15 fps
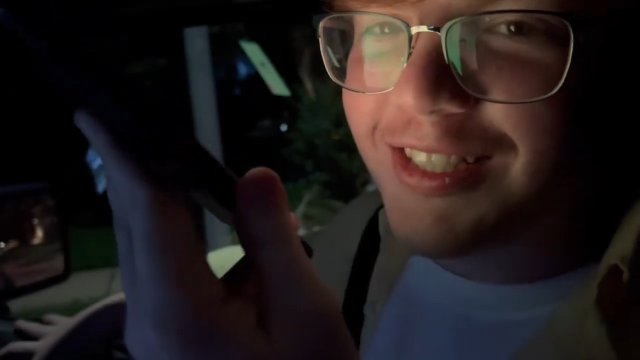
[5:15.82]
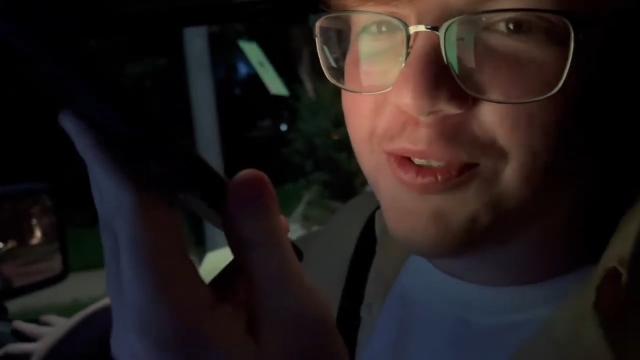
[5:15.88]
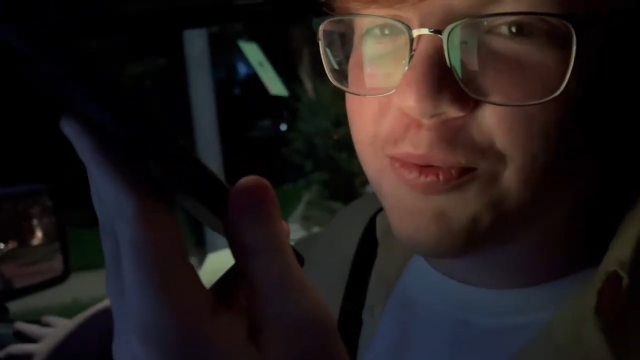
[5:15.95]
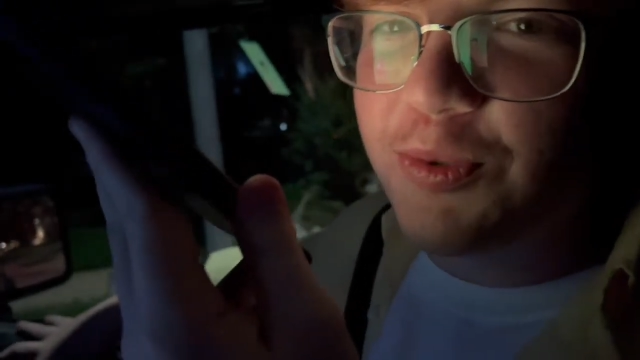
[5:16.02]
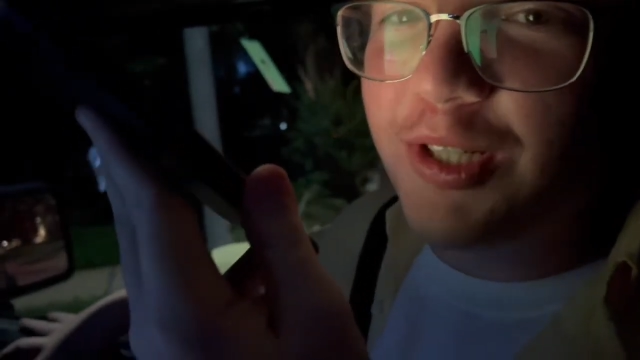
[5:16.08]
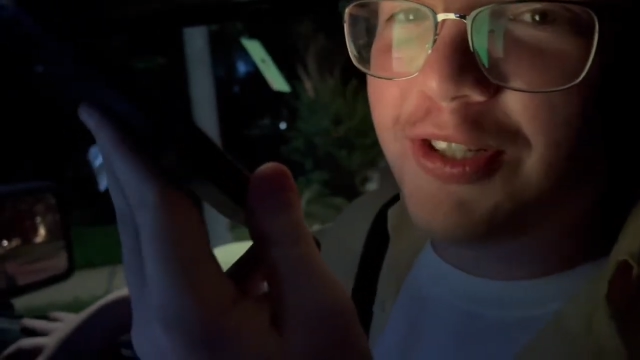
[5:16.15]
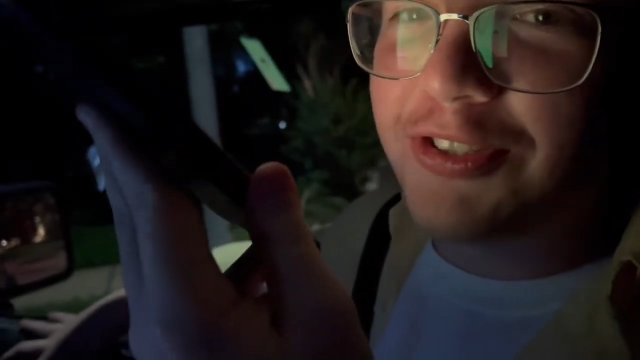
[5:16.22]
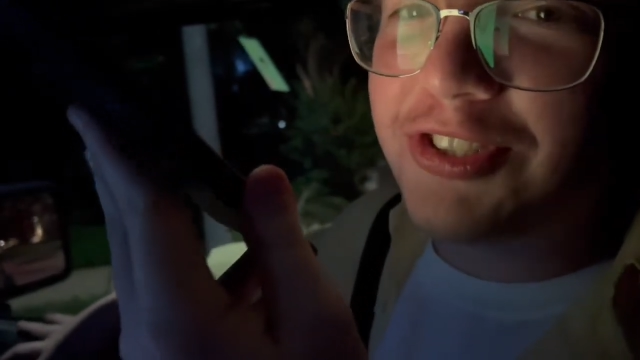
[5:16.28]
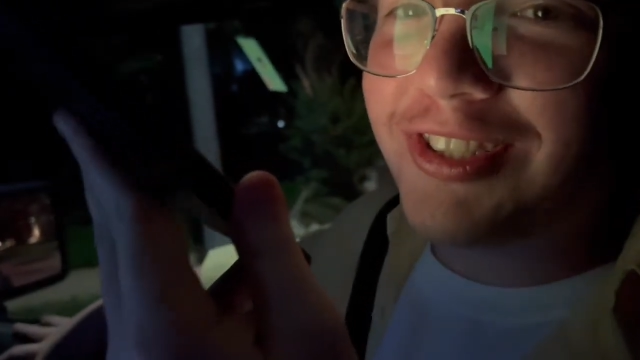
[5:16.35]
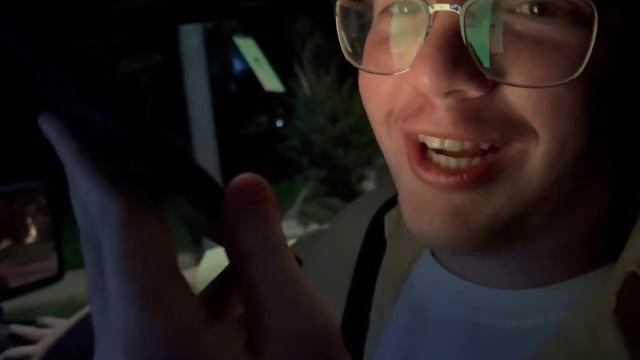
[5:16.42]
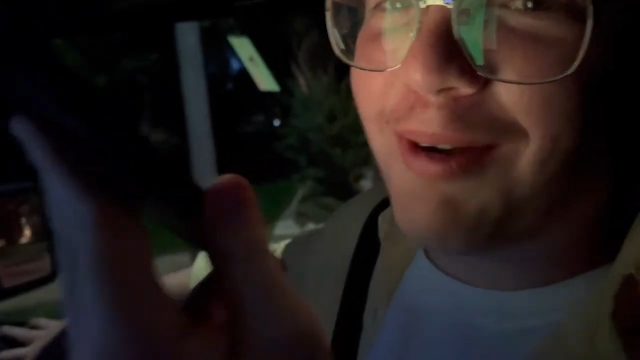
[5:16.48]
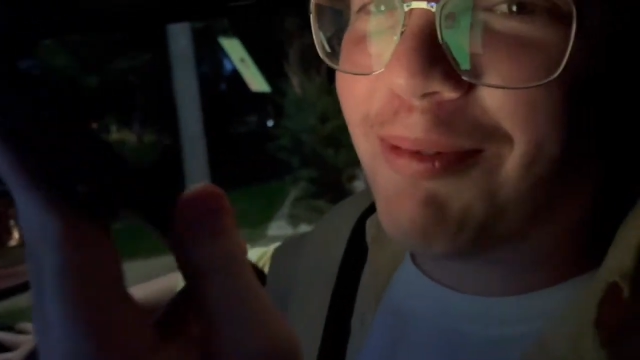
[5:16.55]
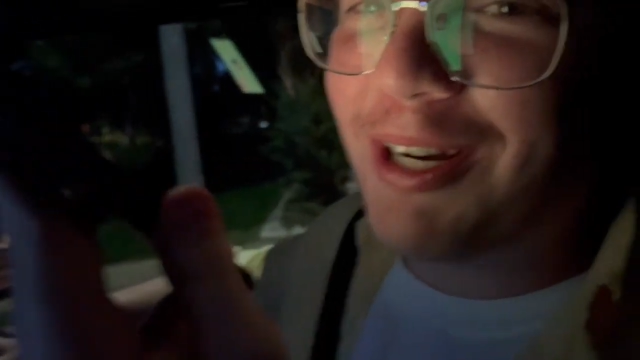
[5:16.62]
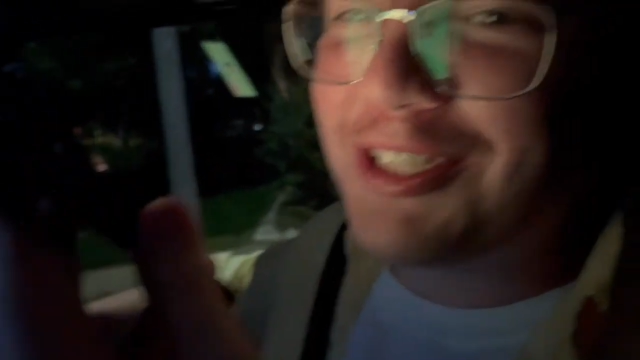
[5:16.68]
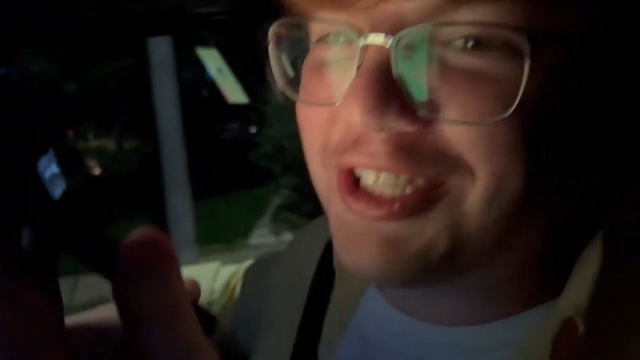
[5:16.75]
Will, stop
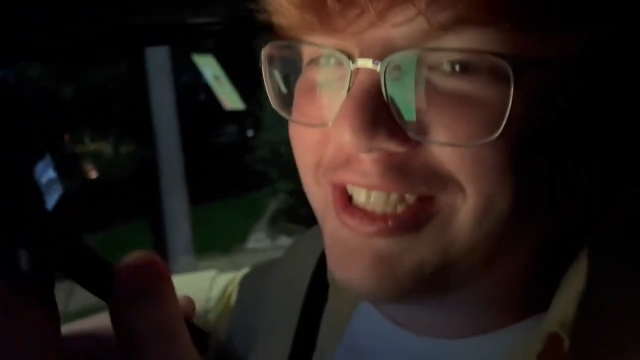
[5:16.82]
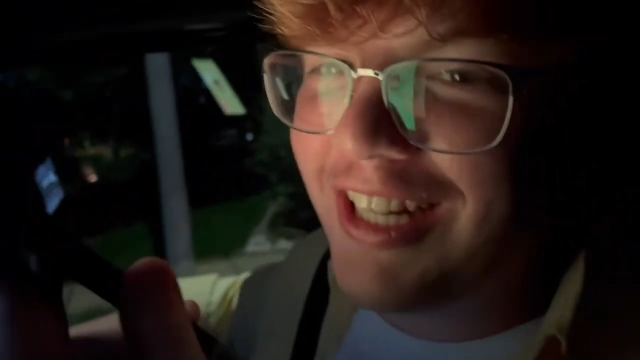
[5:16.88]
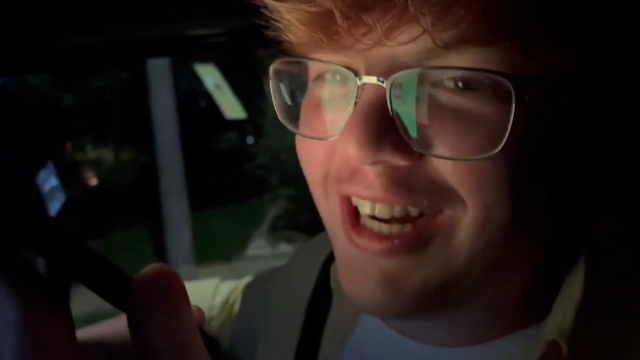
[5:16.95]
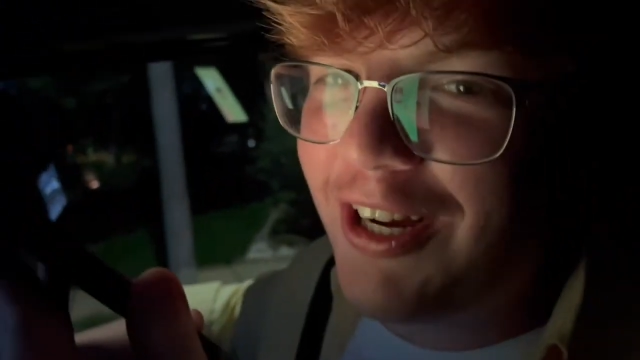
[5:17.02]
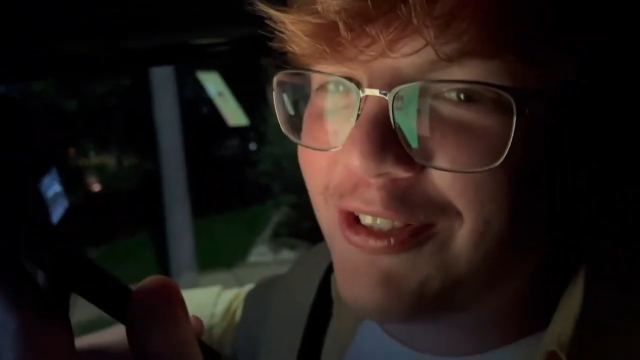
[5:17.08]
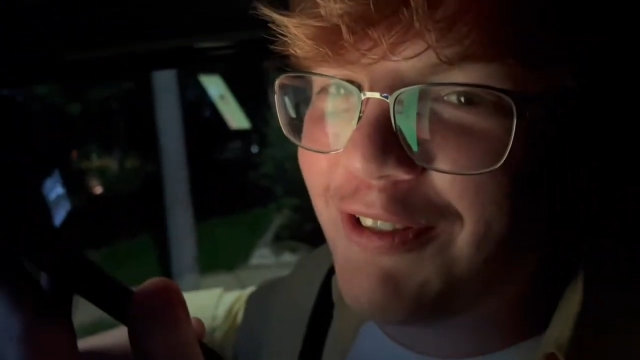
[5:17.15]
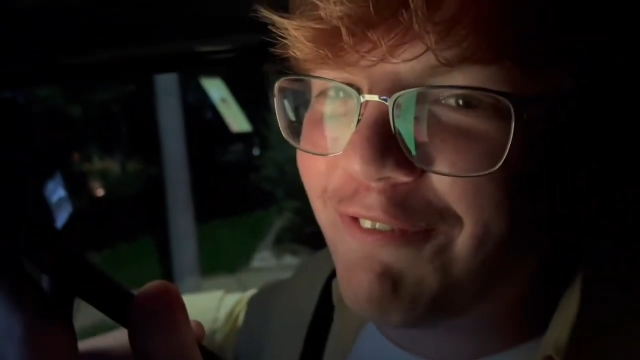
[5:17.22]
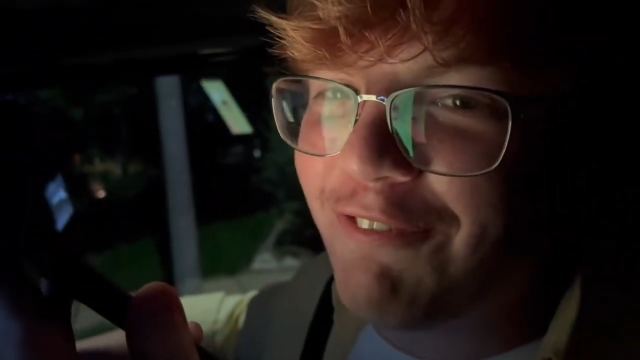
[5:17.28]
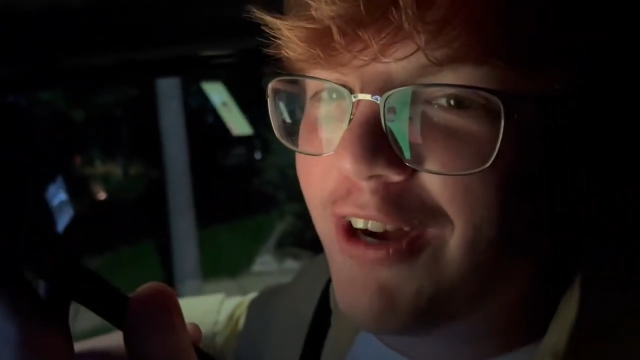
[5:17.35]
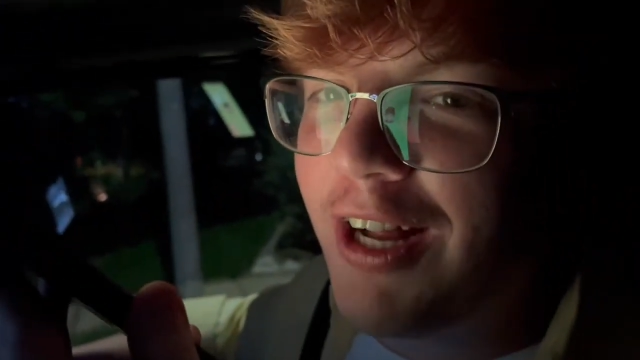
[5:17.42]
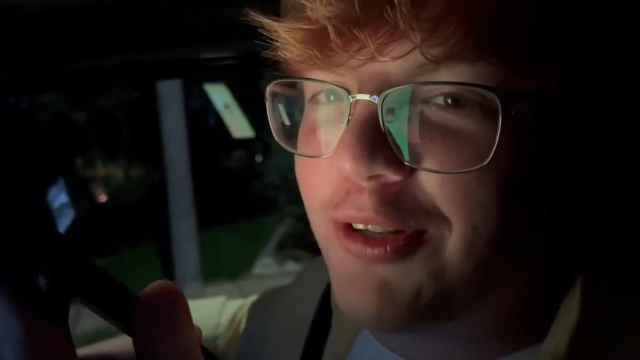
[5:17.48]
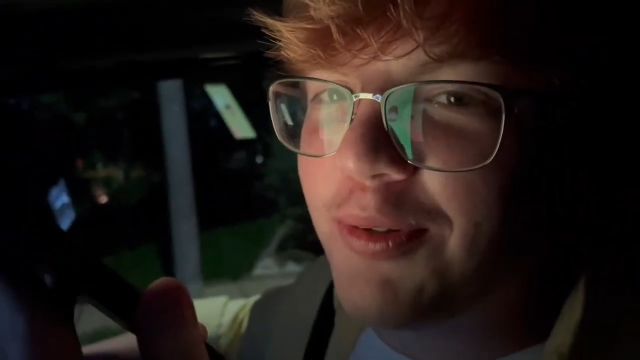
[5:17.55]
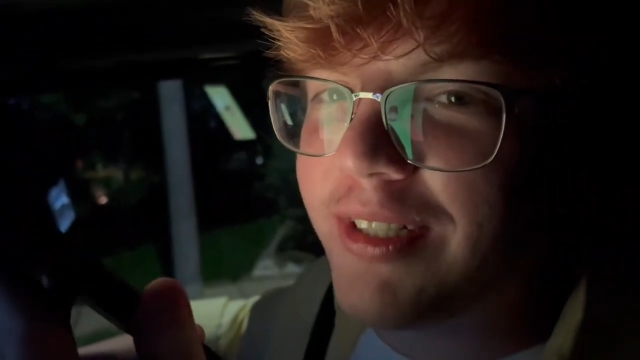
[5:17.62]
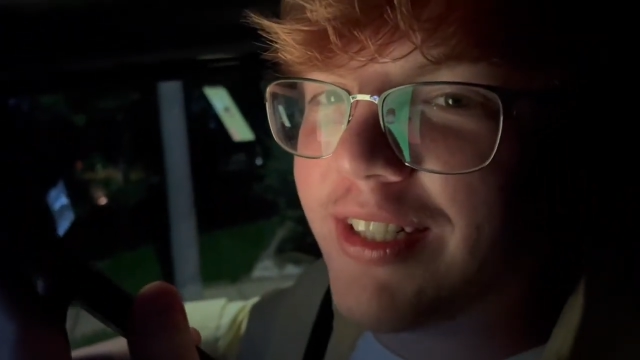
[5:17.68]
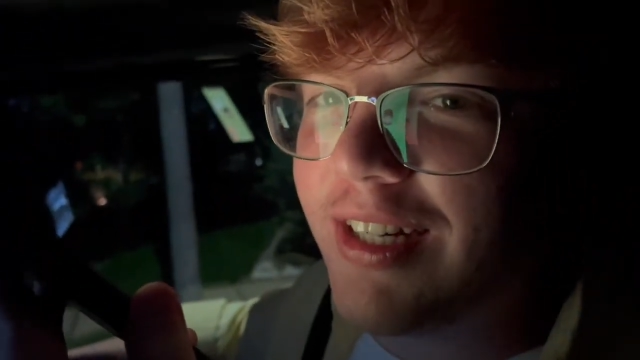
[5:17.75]
watching now. The
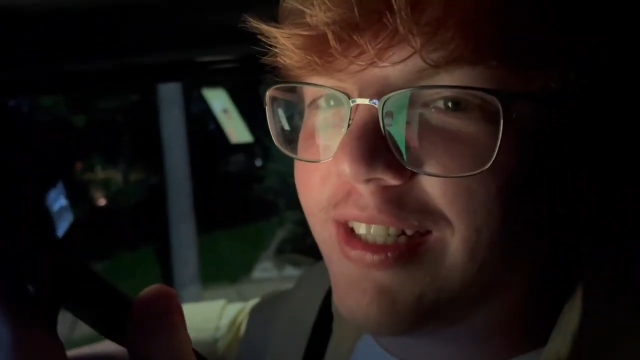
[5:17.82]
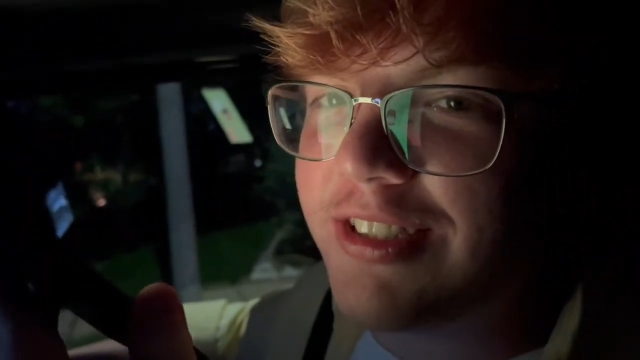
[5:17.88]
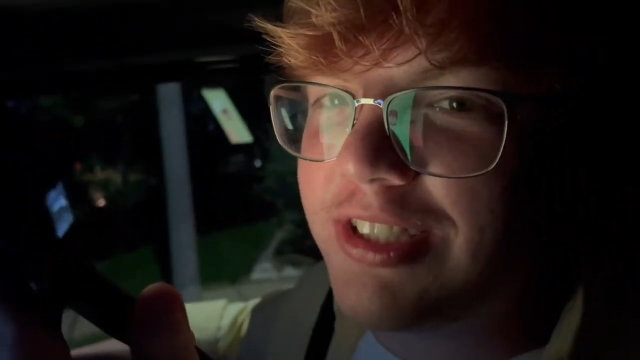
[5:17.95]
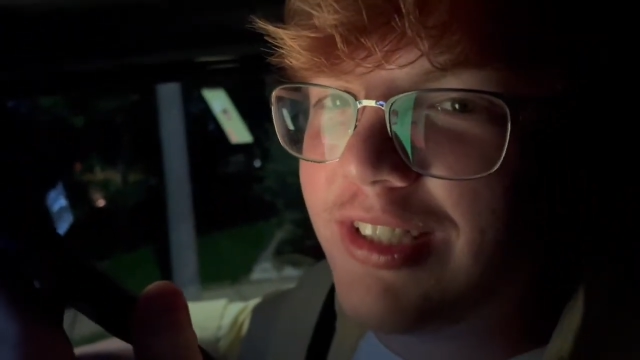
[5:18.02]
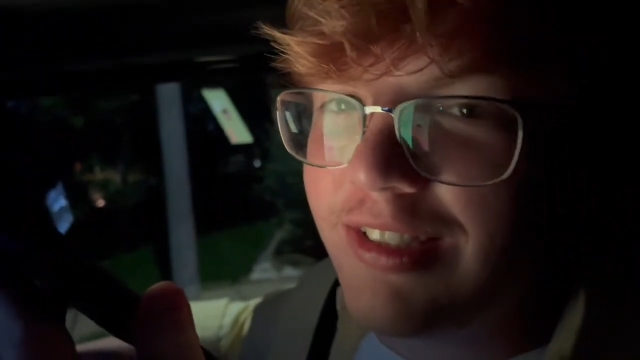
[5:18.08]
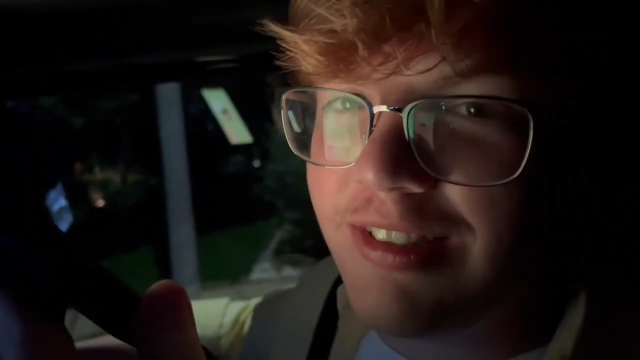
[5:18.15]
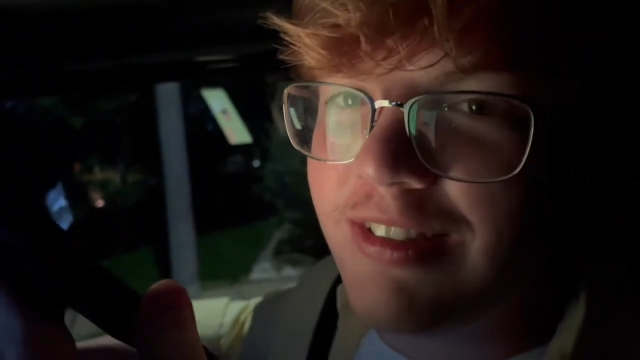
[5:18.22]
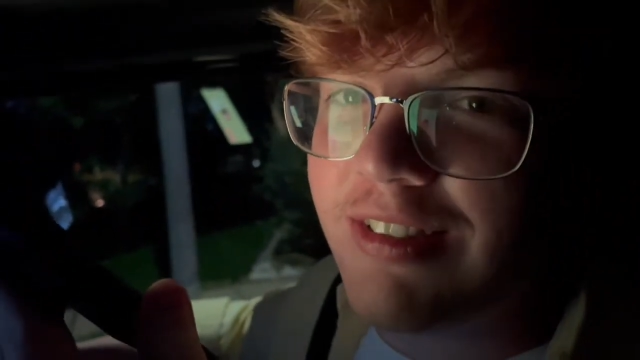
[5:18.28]
following content